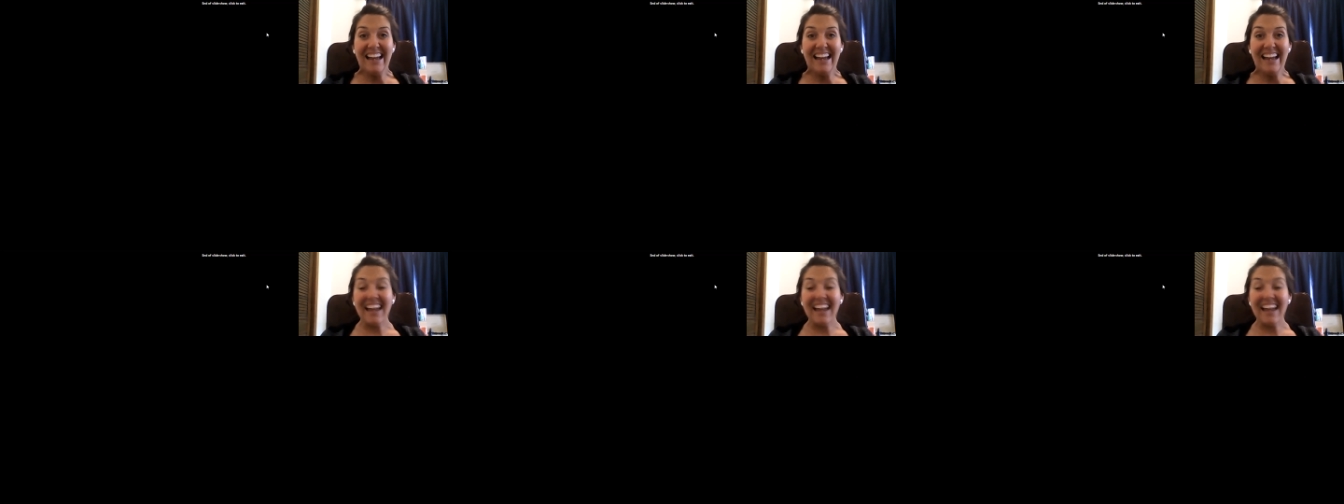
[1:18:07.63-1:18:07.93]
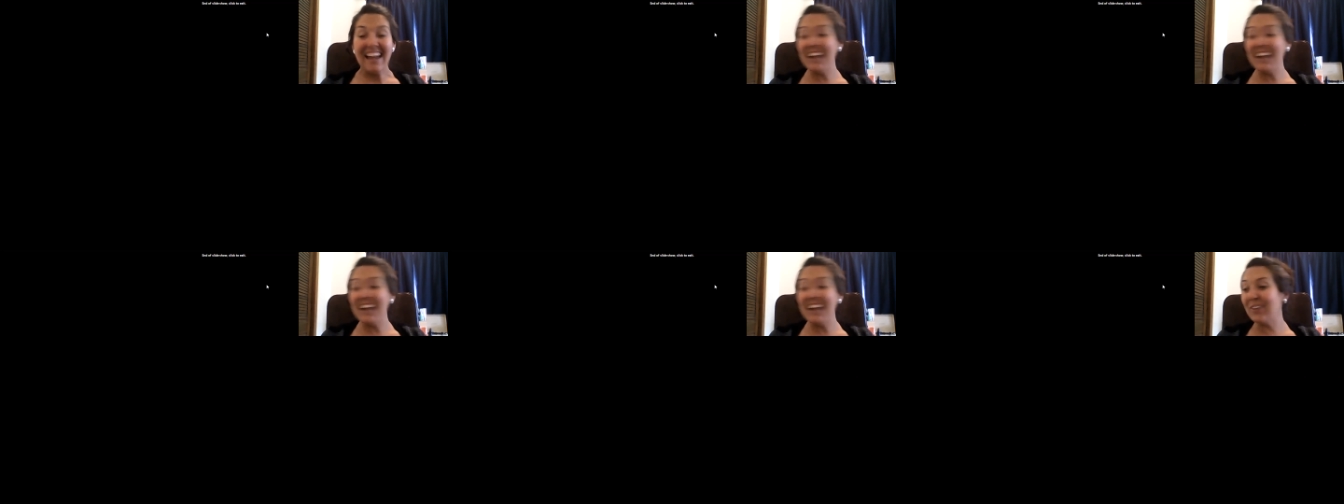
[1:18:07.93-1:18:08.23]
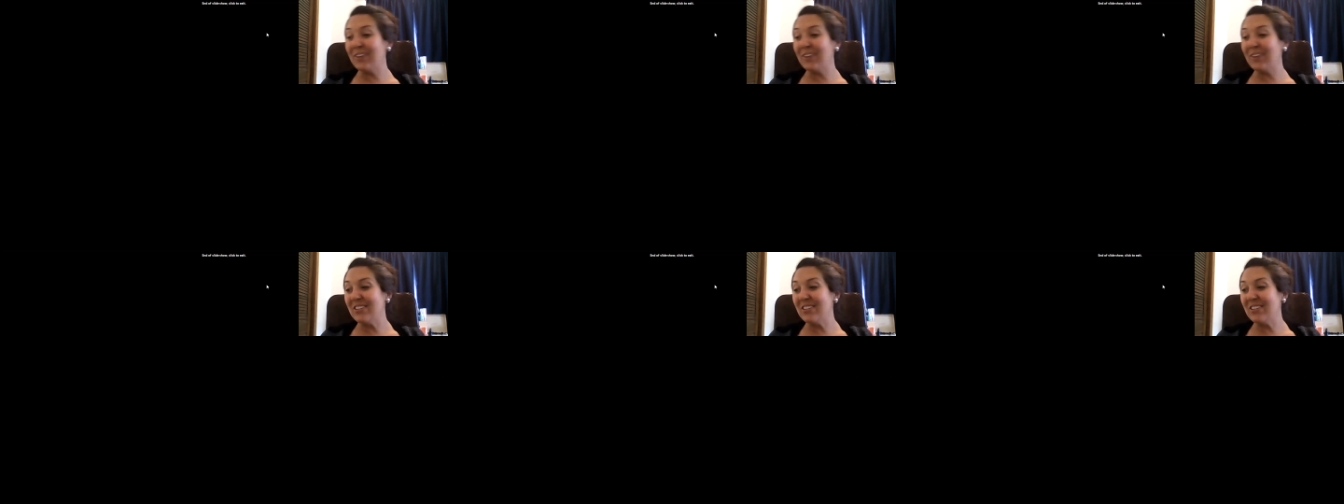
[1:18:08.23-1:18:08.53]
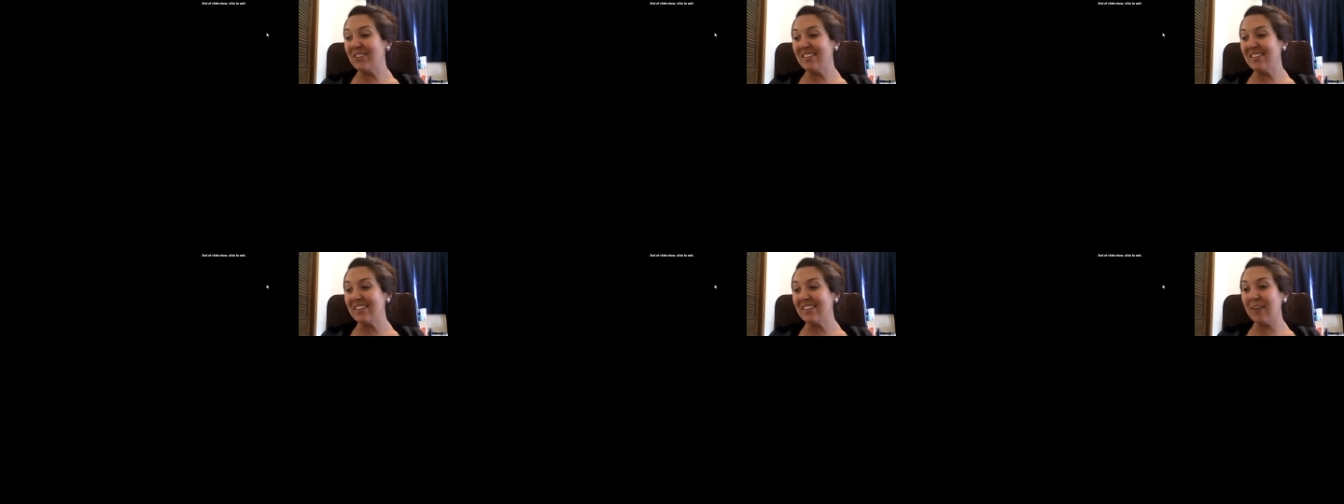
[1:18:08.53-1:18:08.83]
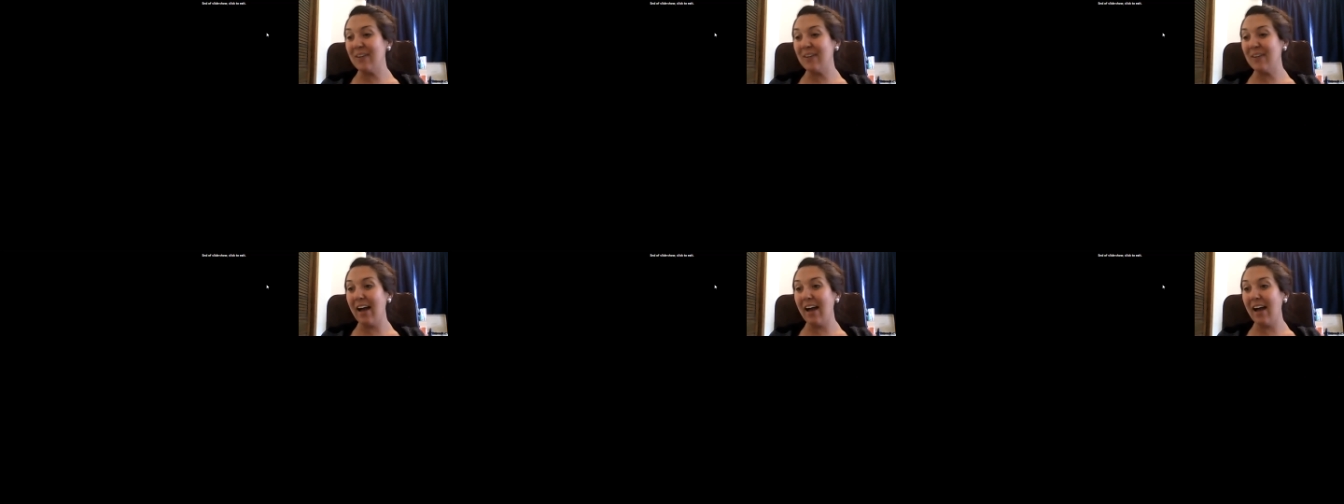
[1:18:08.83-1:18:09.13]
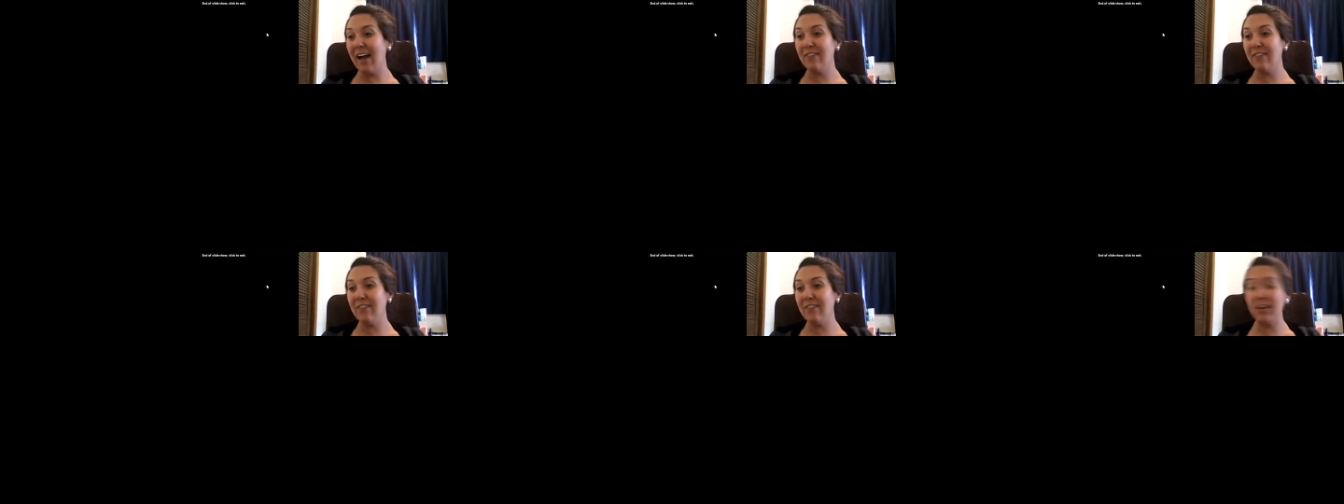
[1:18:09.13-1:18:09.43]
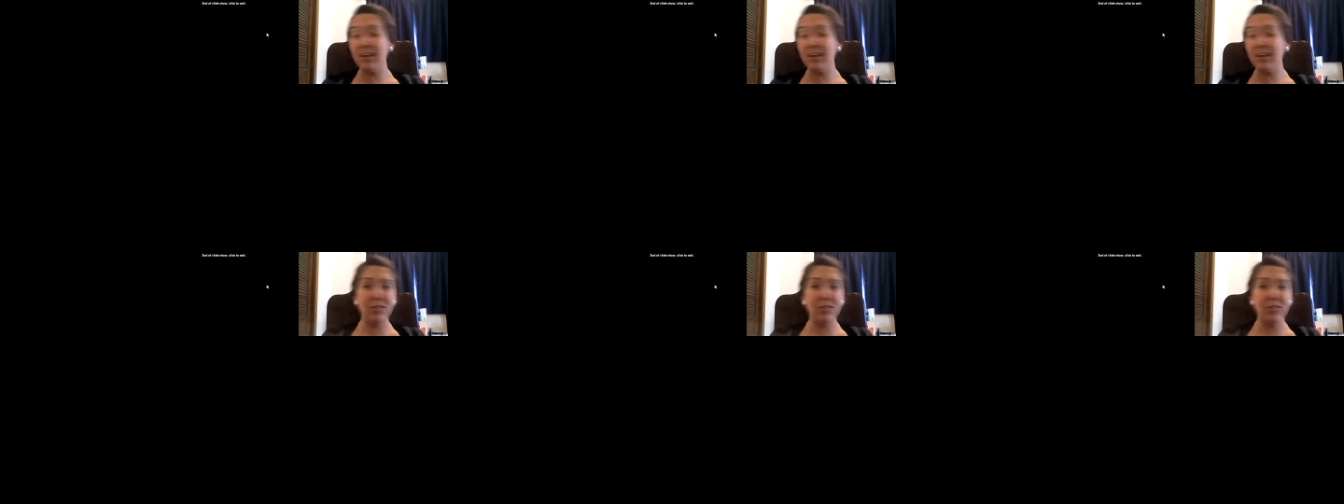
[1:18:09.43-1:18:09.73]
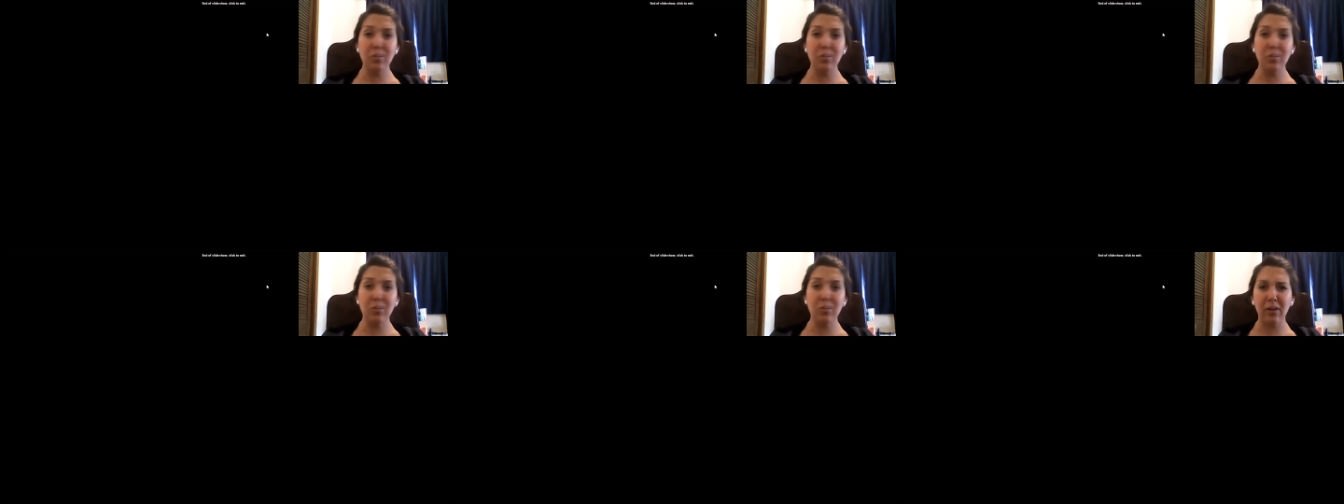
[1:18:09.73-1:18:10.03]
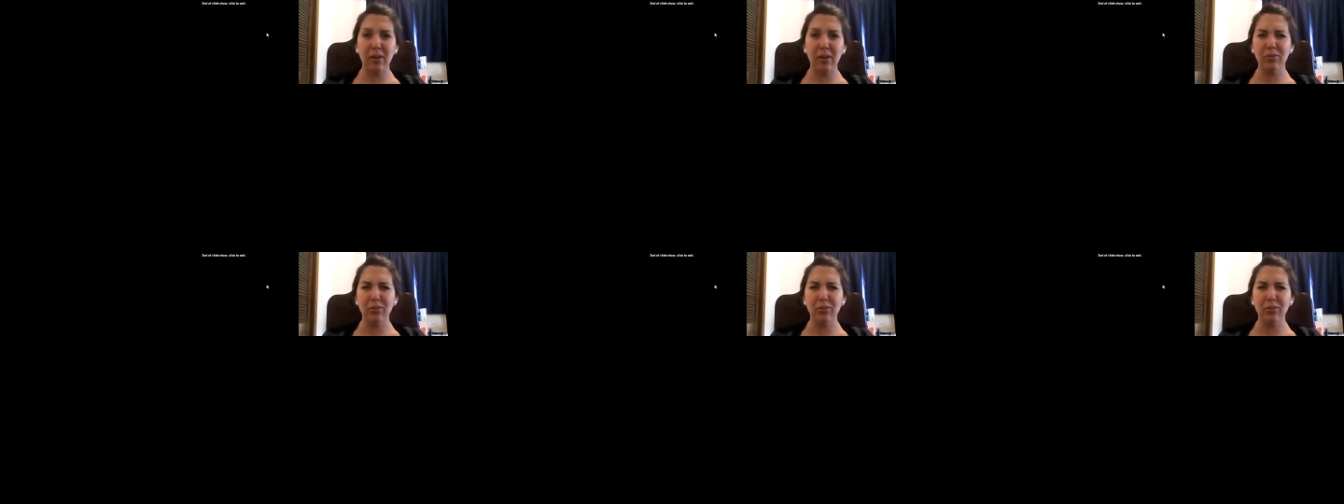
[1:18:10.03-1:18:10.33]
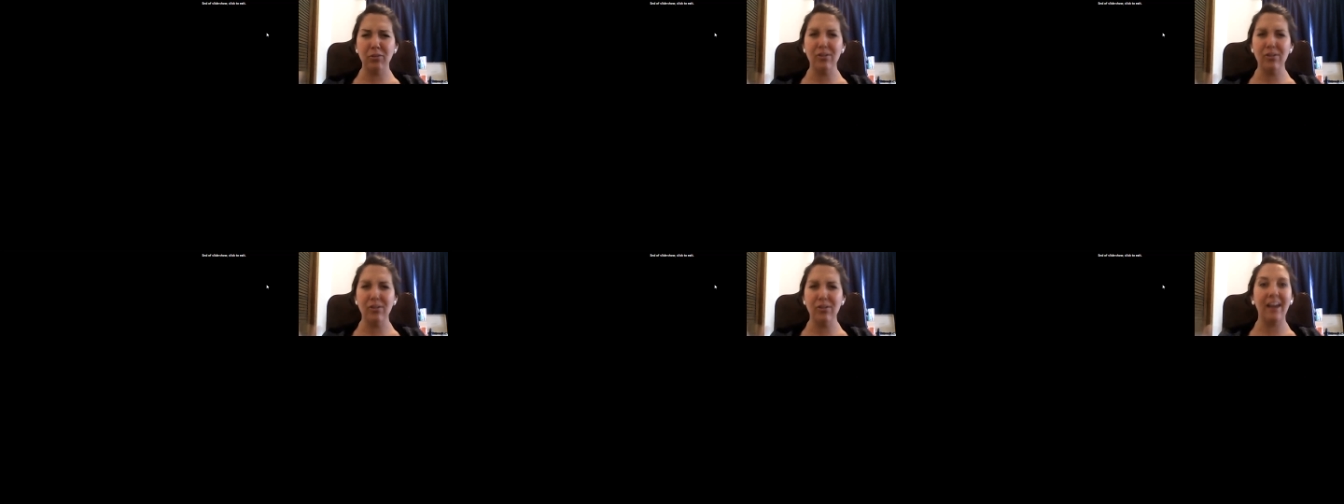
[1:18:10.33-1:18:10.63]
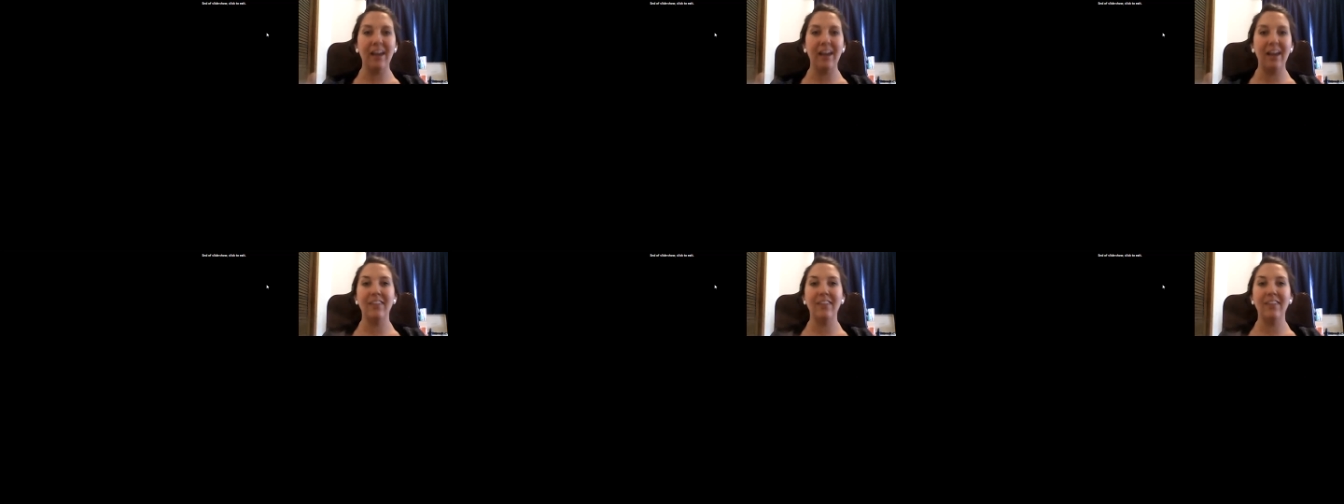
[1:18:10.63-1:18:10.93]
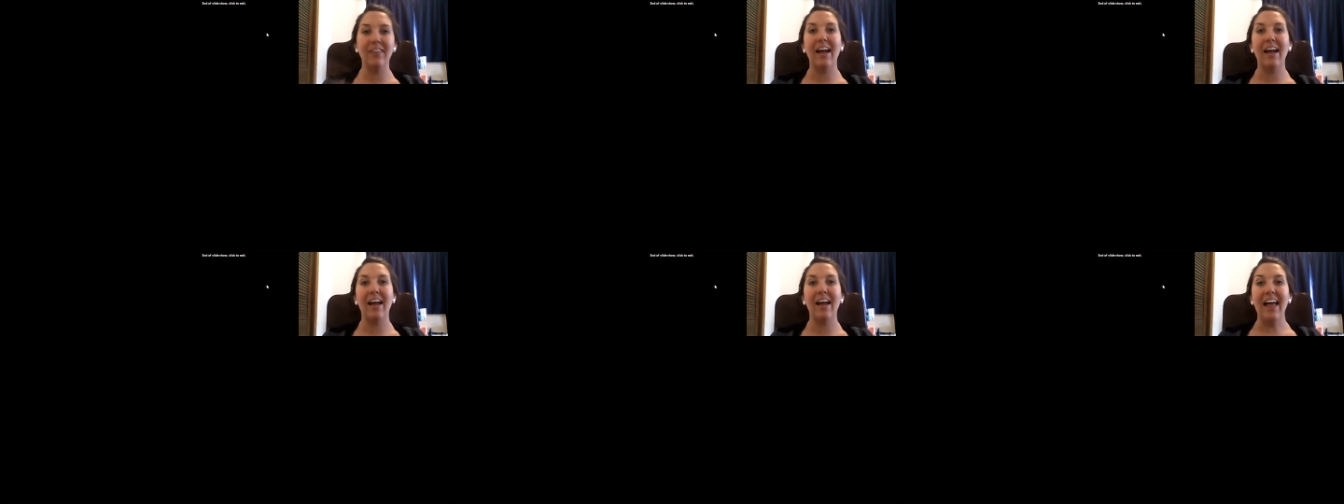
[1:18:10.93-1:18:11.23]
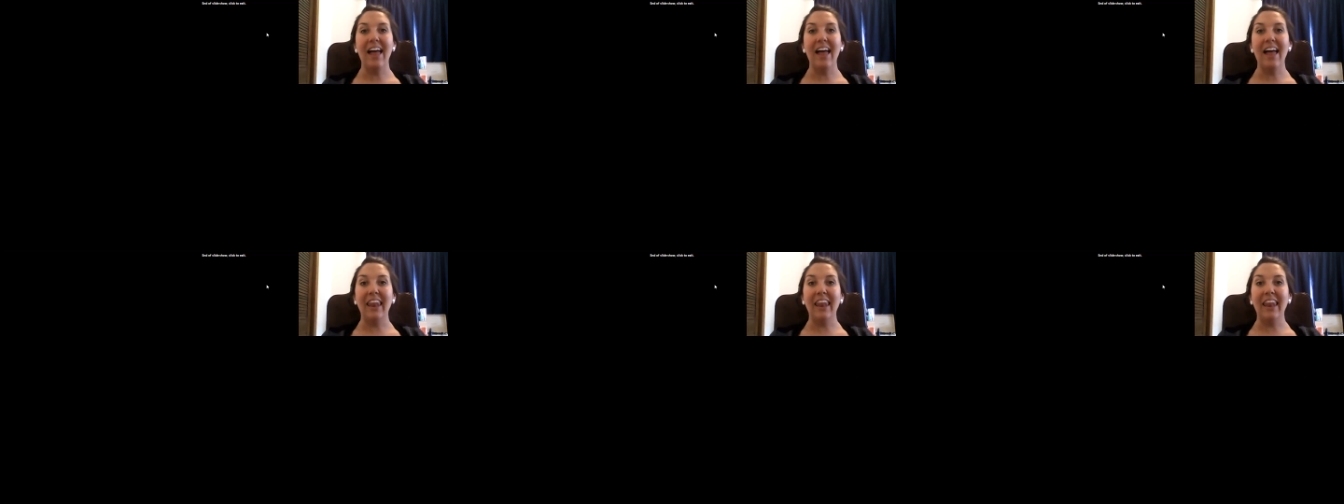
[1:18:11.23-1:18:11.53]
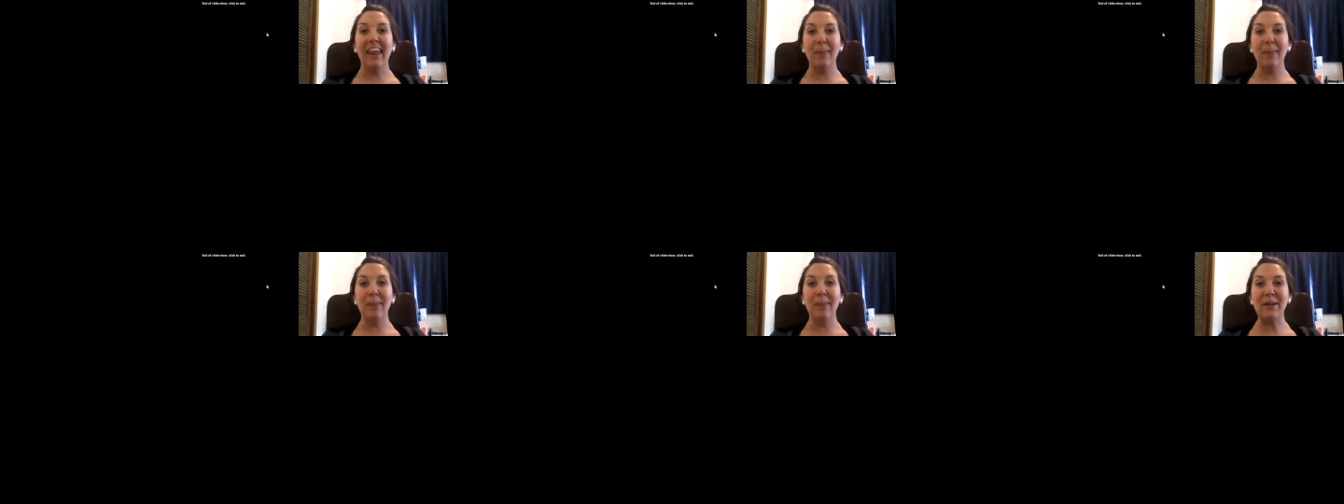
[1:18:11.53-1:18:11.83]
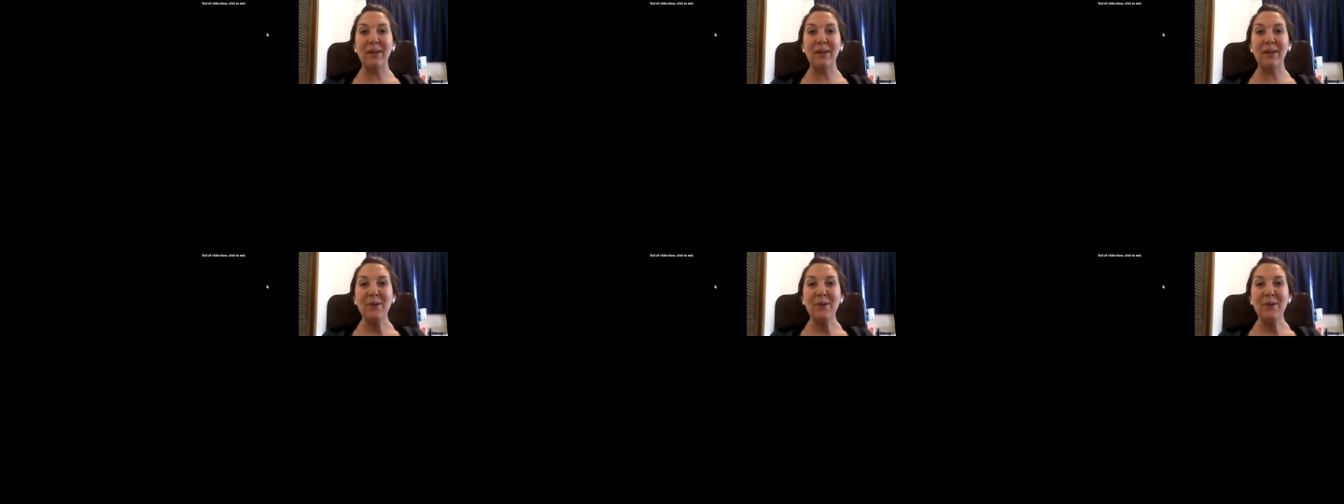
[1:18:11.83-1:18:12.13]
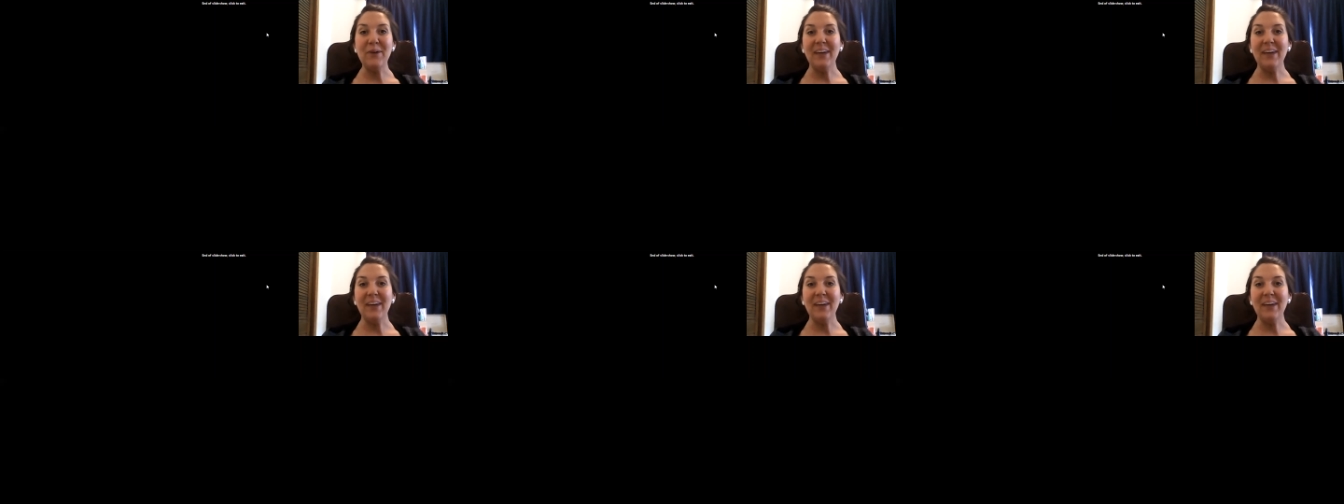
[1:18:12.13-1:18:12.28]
Any other questions that you have, any new products you want to try, any of that, let me know.